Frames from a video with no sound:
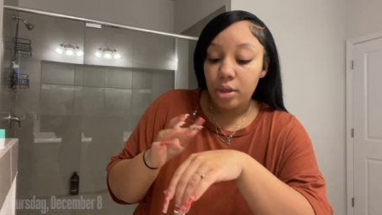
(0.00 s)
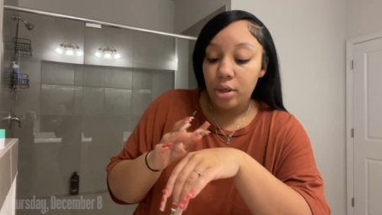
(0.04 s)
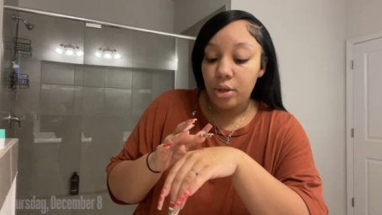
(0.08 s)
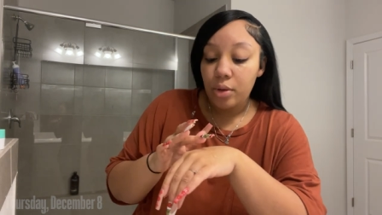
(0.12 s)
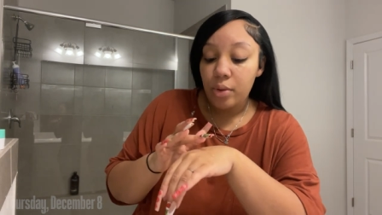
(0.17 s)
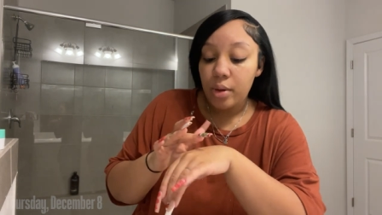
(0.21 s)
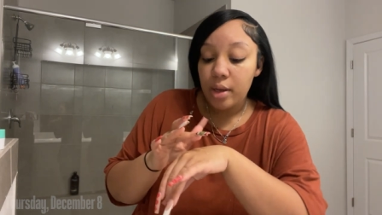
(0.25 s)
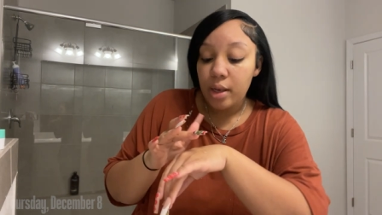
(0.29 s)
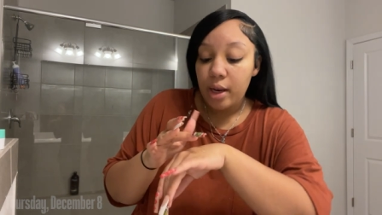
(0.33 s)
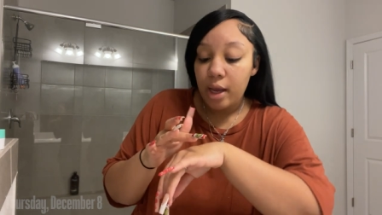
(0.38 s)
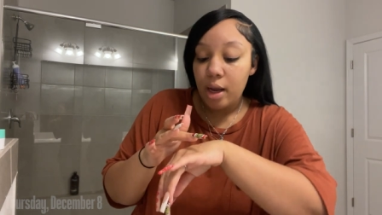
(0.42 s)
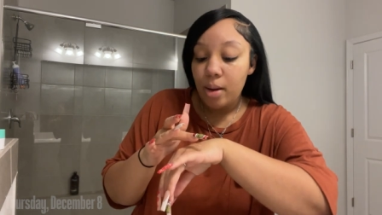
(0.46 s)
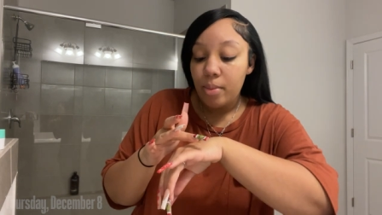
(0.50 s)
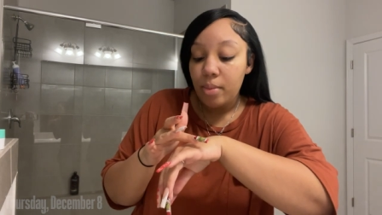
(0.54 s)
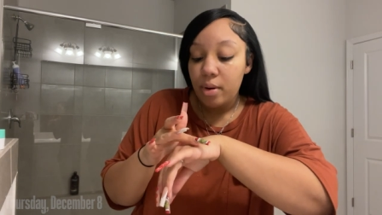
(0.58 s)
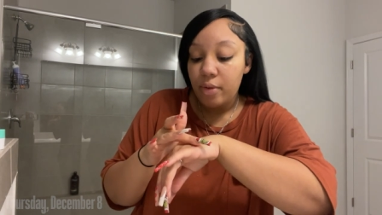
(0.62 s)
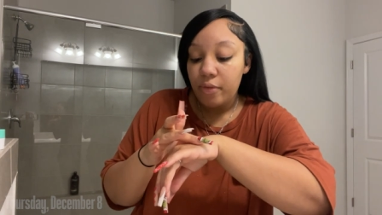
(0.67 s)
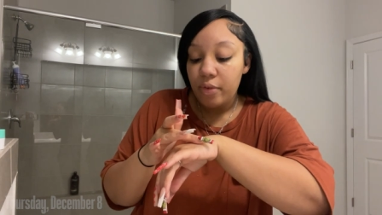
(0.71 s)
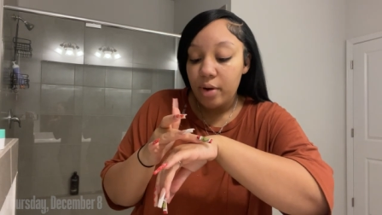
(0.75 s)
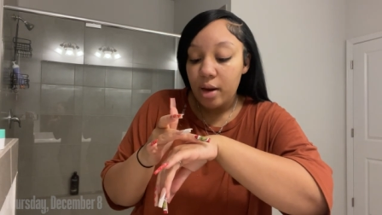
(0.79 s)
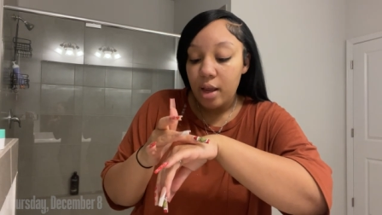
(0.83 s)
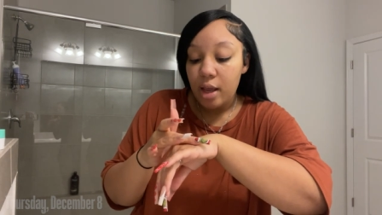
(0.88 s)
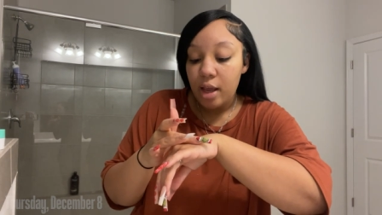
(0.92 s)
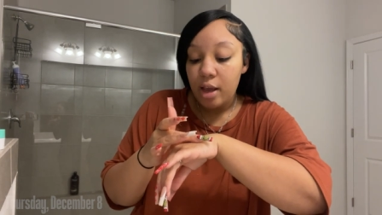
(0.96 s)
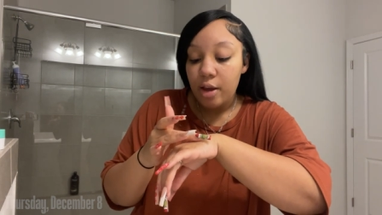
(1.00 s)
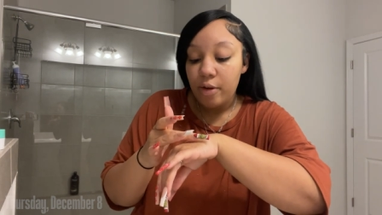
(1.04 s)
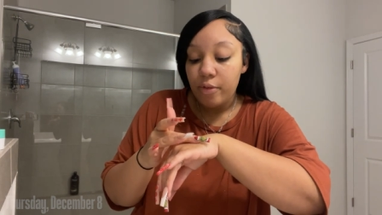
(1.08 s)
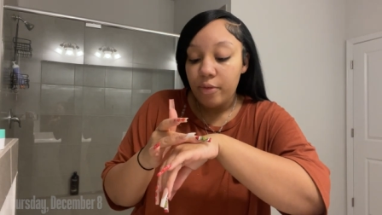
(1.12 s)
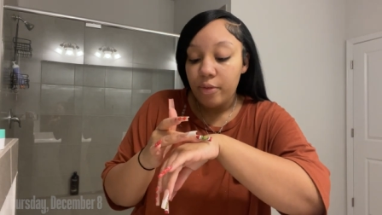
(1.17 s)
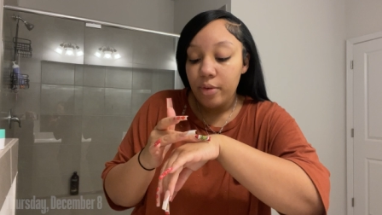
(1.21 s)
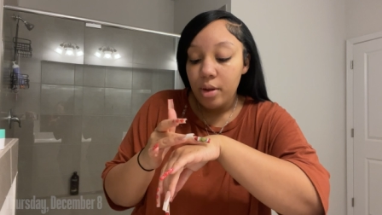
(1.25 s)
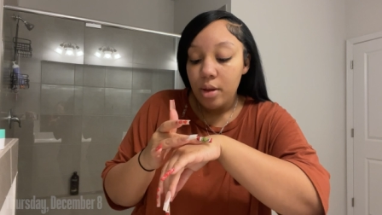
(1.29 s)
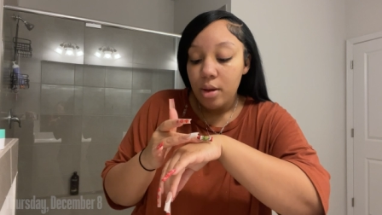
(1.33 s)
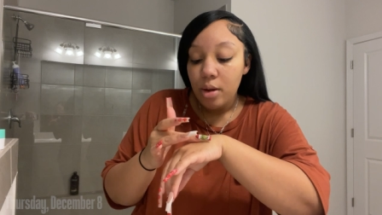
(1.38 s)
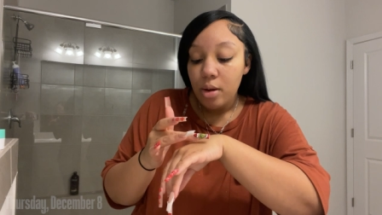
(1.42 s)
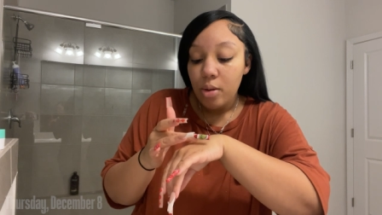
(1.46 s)
You get like a month and a half
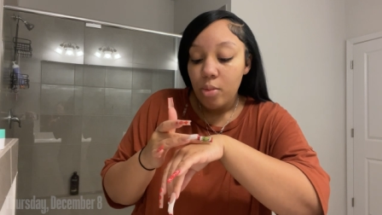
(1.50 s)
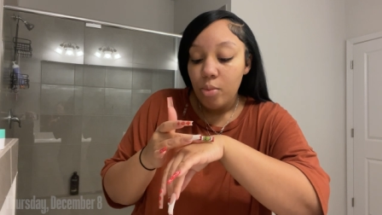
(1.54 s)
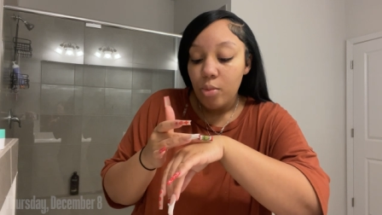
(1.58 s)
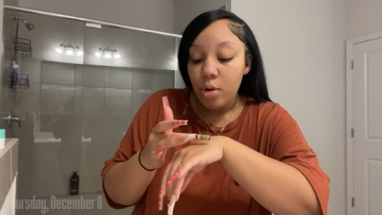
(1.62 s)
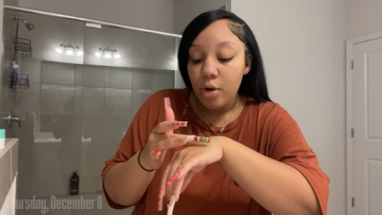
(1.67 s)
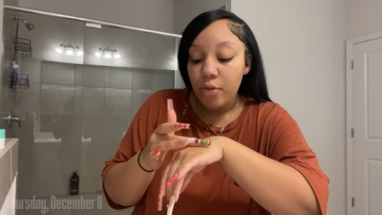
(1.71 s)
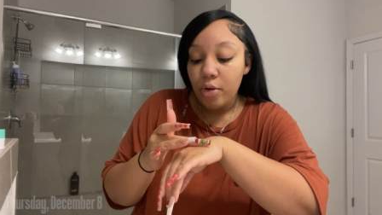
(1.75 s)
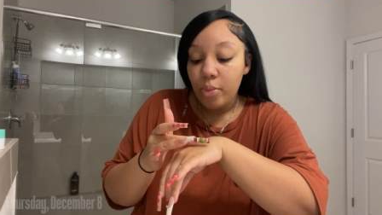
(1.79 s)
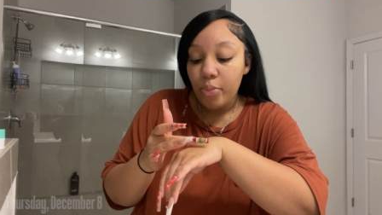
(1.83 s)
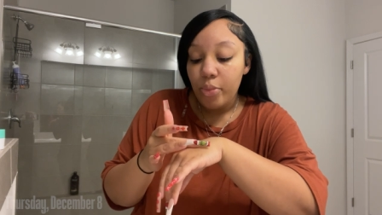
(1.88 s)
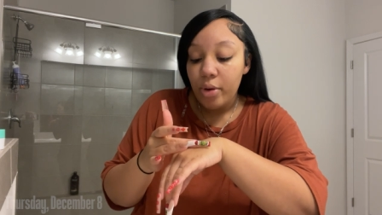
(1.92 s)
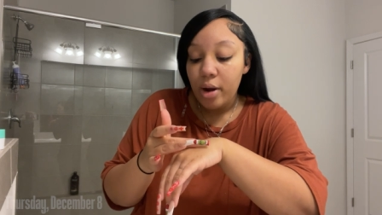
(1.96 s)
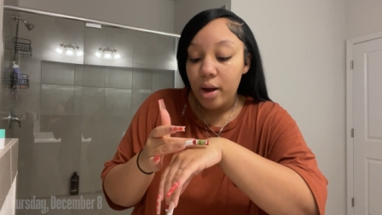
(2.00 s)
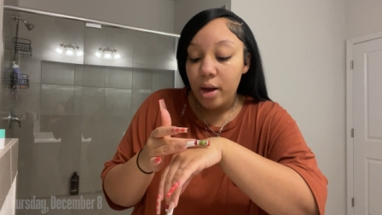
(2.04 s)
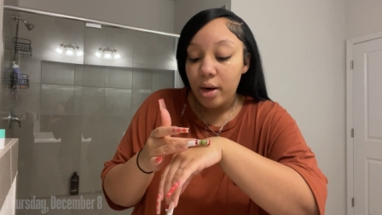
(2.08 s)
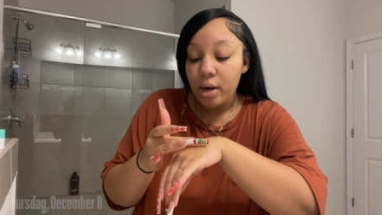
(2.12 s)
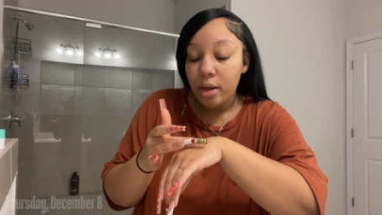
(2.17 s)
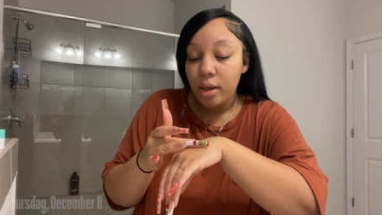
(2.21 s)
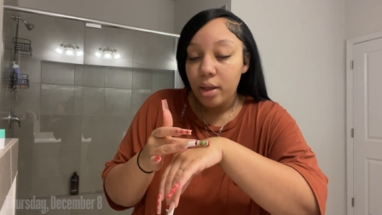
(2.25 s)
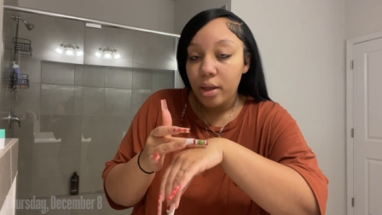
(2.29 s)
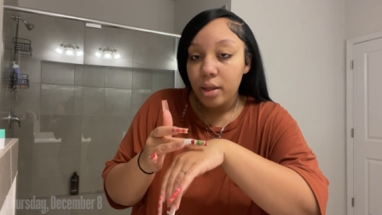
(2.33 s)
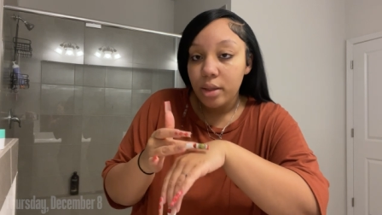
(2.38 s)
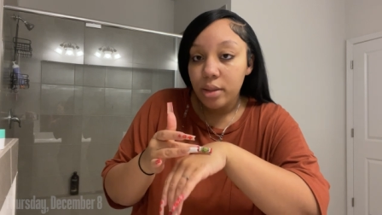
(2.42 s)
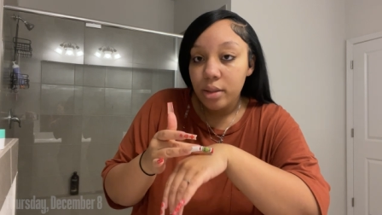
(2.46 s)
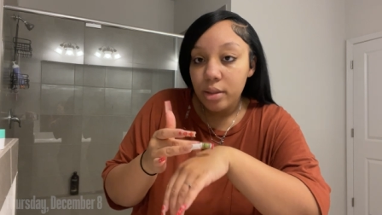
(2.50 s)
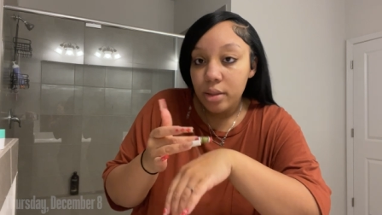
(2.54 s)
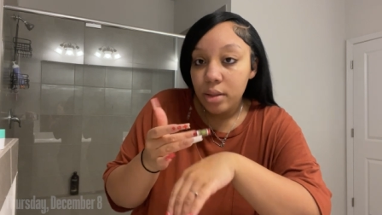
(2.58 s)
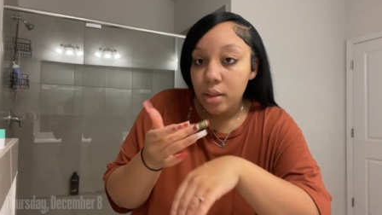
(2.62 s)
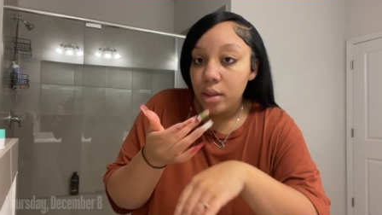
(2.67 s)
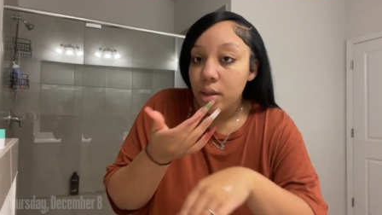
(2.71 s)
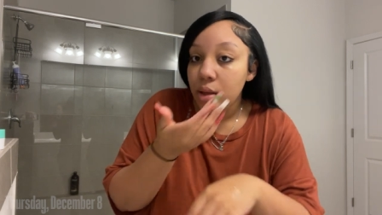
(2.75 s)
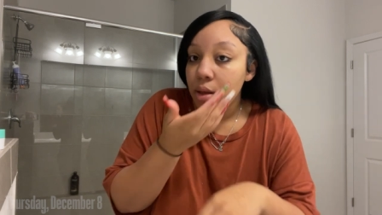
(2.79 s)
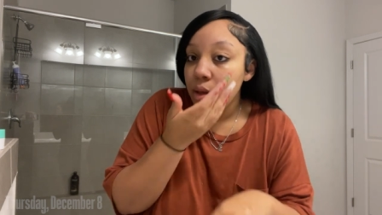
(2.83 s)
worth of products